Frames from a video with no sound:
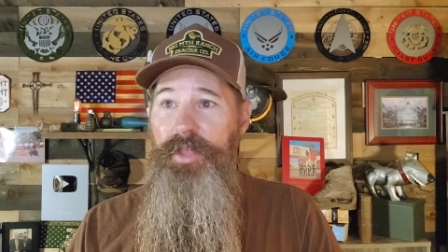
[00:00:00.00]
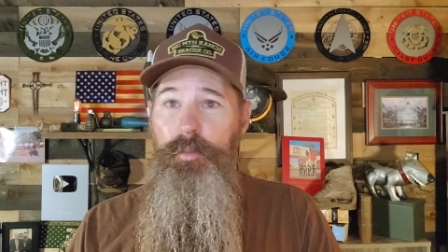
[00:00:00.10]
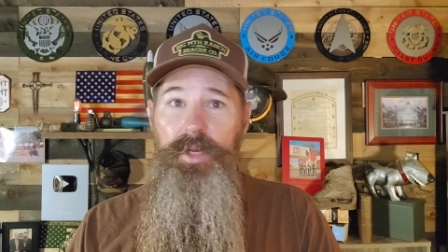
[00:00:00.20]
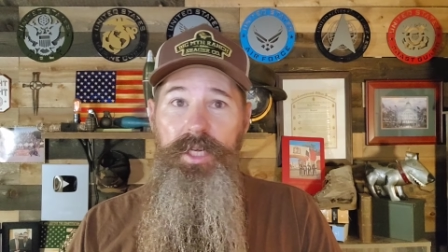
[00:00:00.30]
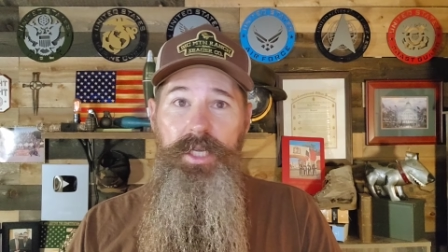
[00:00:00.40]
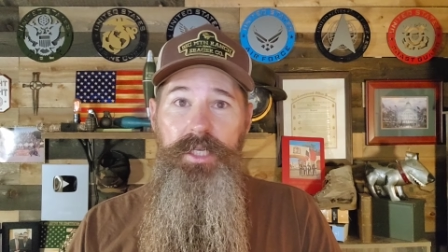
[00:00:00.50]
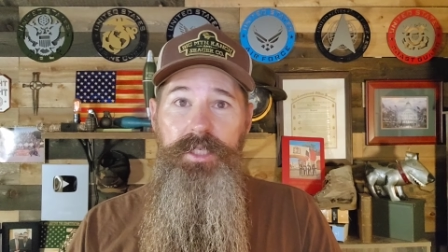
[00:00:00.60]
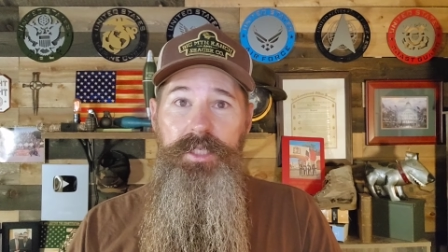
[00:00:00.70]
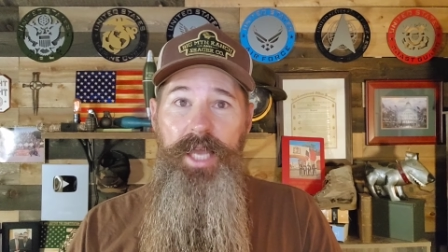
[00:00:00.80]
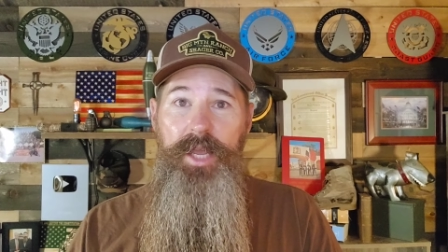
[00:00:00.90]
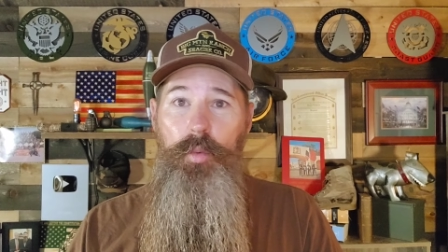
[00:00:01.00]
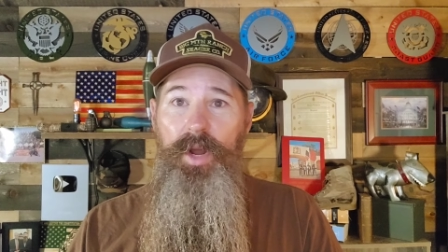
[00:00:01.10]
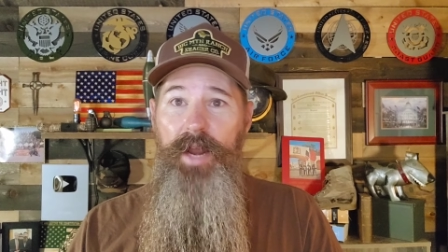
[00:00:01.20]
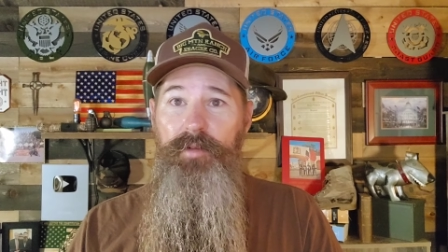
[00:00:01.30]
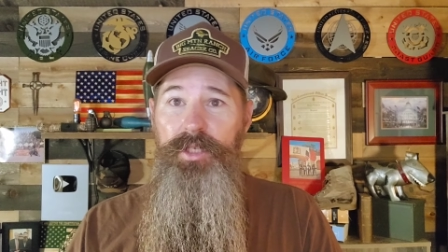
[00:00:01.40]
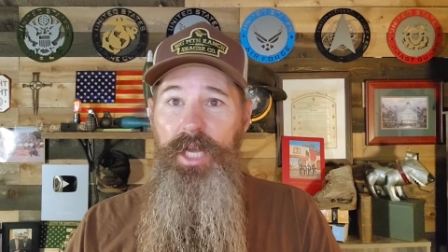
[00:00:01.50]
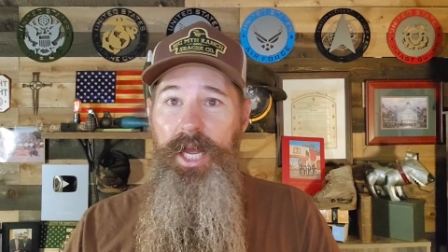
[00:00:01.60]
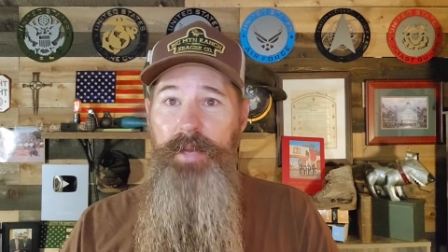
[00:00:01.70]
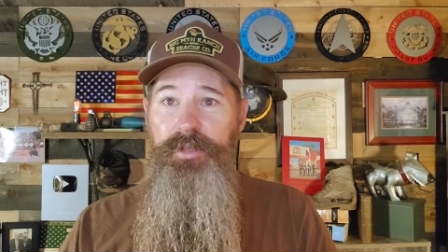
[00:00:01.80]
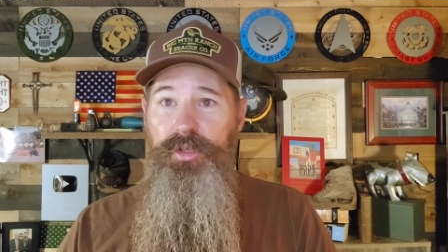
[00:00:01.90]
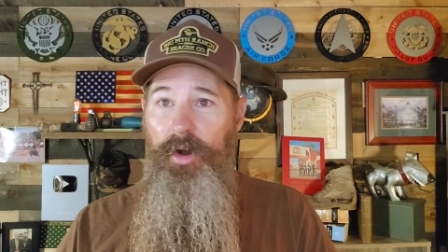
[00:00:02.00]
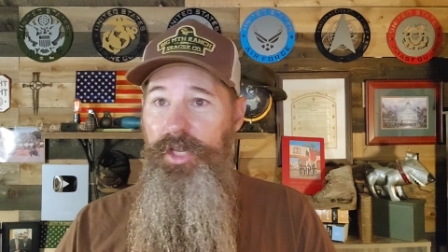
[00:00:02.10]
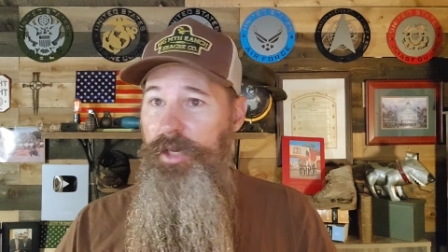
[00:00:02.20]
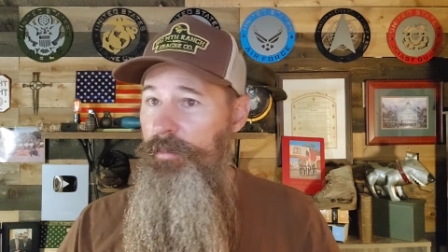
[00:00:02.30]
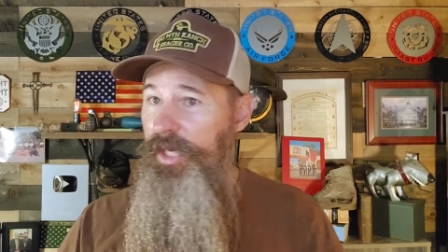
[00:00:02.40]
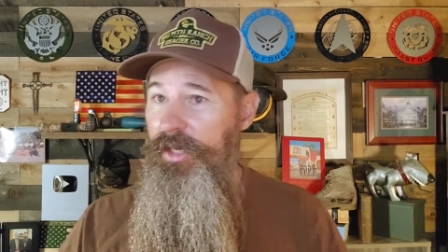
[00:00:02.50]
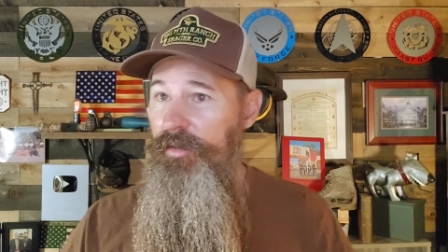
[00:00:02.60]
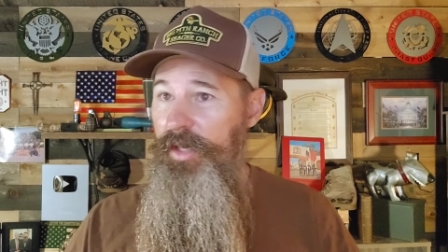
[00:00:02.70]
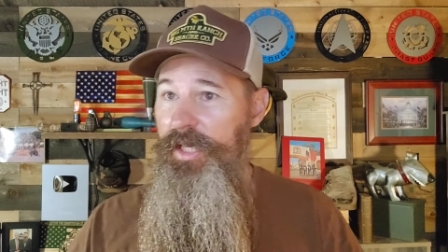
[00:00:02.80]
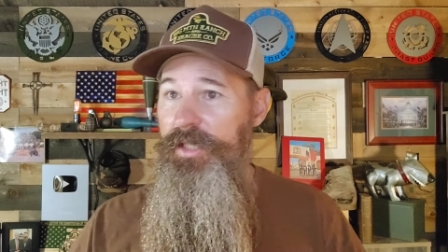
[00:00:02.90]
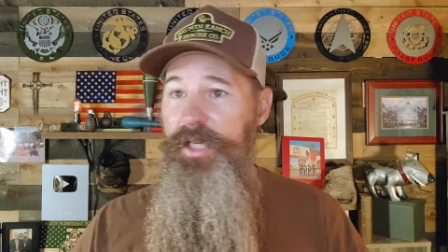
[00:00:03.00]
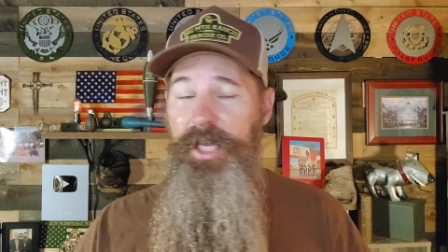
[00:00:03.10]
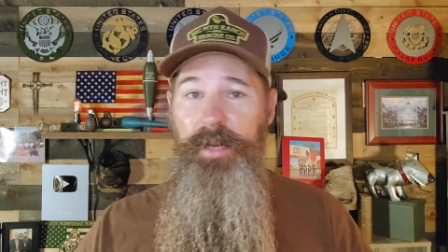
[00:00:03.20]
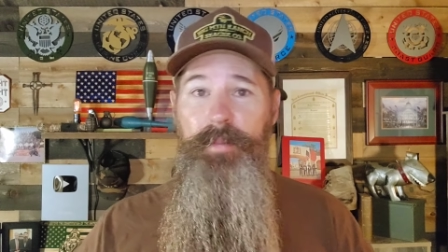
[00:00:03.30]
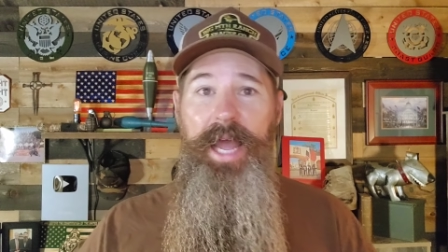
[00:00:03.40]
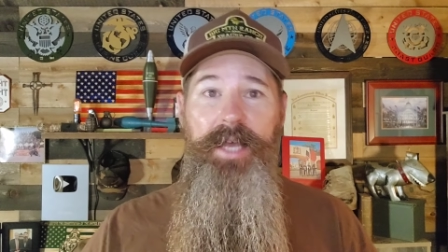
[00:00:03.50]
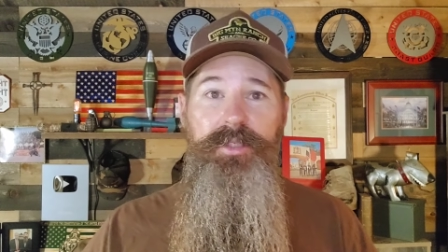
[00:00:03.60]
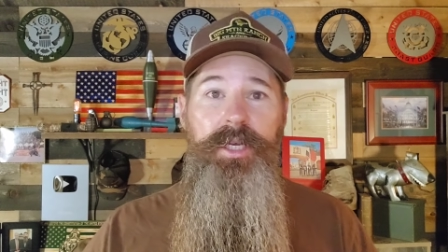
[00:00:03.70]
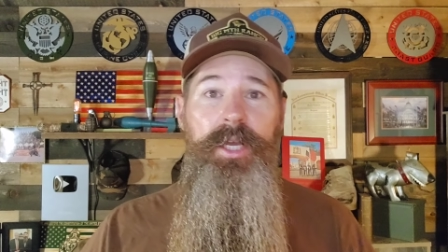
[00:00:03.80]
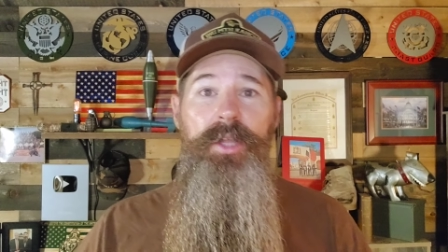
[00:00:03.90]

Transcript: then we need to take whatever time, starting immediately, to get it passed.